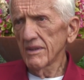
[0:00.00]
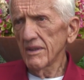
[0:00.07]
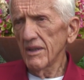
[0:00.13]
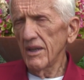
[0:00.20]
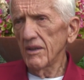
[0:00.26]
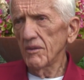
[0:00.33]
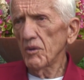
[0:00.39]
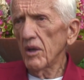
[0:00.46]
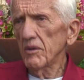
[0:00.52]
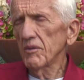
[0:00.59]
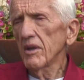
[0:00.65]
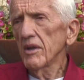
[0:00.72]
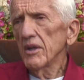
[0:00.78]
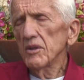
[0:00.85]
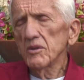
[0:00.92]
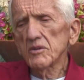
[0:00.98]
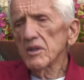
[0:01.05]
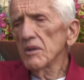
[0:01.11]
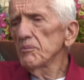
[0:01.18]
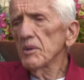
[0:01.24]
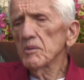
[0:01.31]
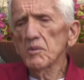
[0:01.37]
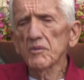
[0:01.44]
And, and
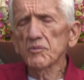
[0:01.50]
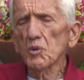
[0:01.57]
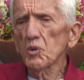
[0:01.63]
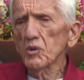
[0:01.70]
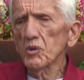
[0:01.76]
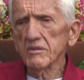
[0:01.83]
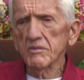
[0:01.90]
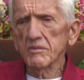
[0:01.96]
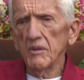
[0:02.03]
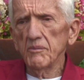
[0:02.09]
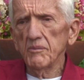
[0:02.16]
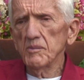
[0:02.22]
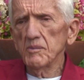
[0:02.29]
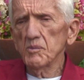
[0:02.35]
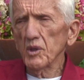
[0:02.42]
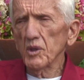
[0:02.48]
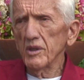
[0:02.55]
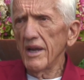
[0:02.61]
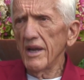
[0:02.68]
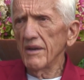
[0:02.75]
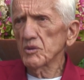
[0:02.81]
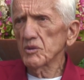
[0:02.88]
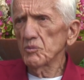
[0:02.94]
some people, of course, some people can
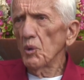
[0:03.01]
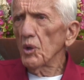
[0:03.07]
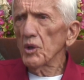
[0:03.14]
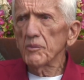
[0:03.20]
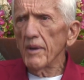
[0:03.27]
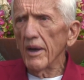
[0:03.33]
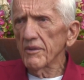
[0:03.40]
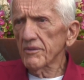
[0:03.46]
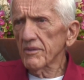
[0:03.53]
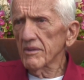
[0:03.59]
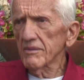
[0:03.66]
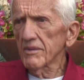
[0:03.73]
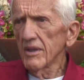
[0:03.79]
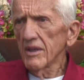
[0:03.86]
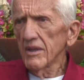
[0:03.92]
have small amounts of,